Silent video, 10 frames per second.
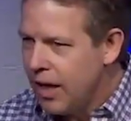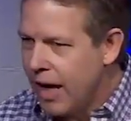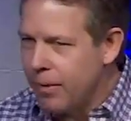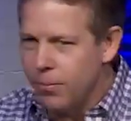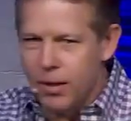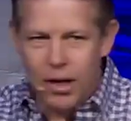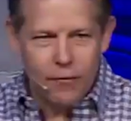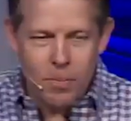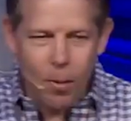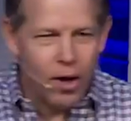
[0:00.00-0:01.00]
And
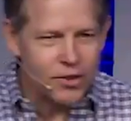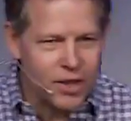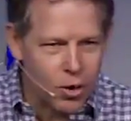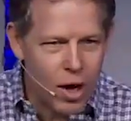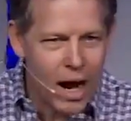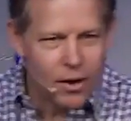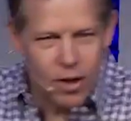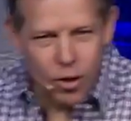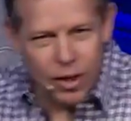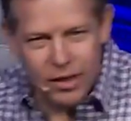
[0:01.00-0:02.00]
if you pause there,
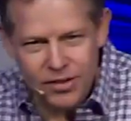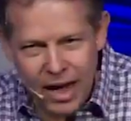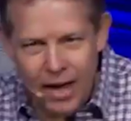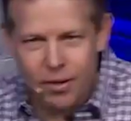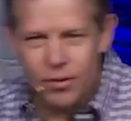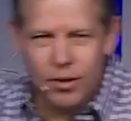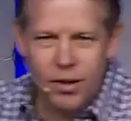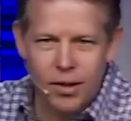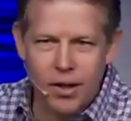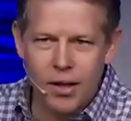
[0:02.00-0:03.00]
you know, it's not
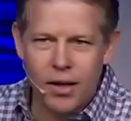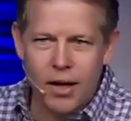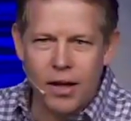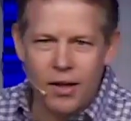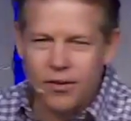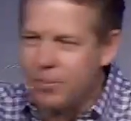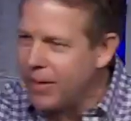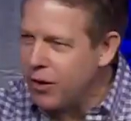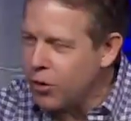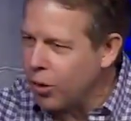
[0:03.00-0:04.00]
it doesn't mean
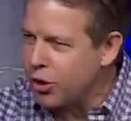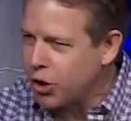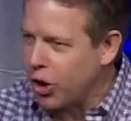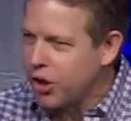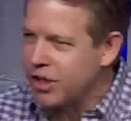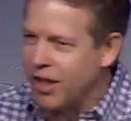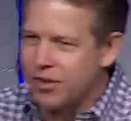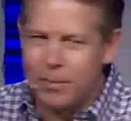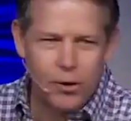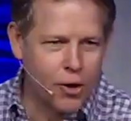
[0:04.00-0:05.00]
that you go to church. It
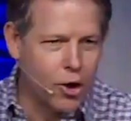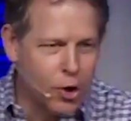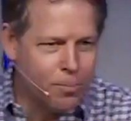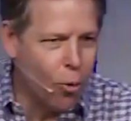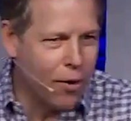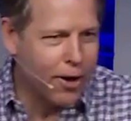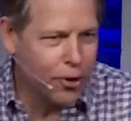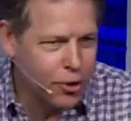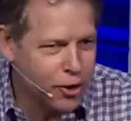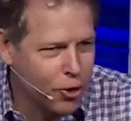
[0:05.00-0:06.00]
doesn't mean you're a good boy or
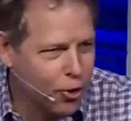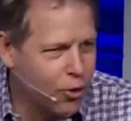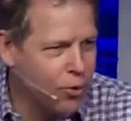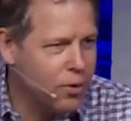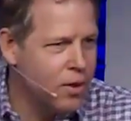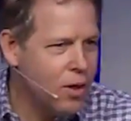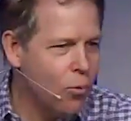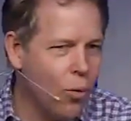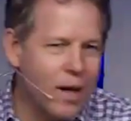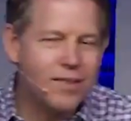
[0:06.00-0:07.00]
a good girl.
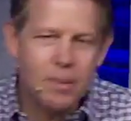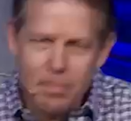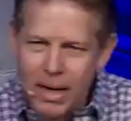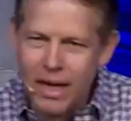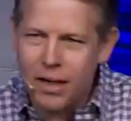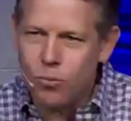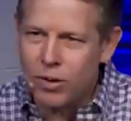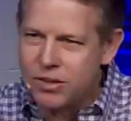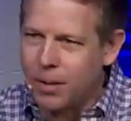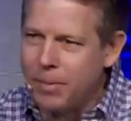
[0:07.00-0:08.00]
What does it mean
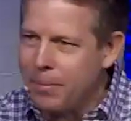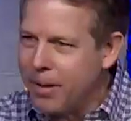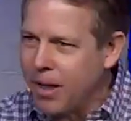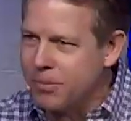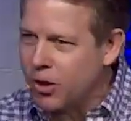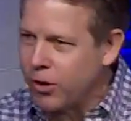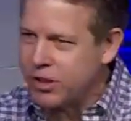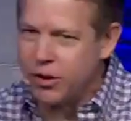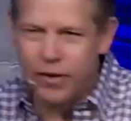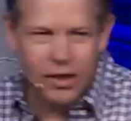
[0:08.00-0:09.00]
when somebody becomes a
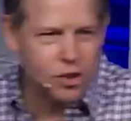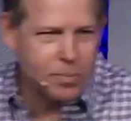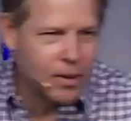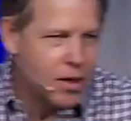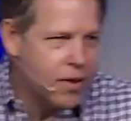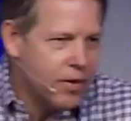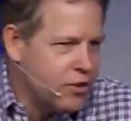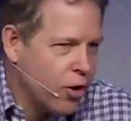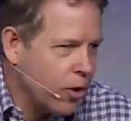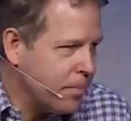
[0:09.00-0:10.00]
Christian? Do they just be, they
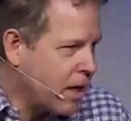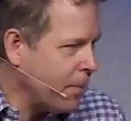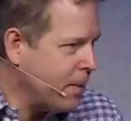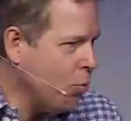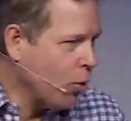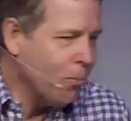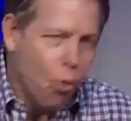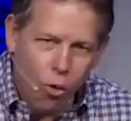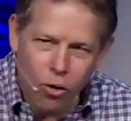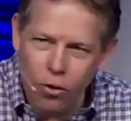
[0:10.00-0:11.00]
start becoming more
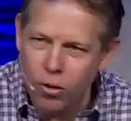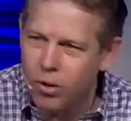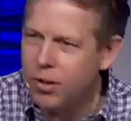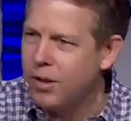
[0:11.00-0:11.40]
moral?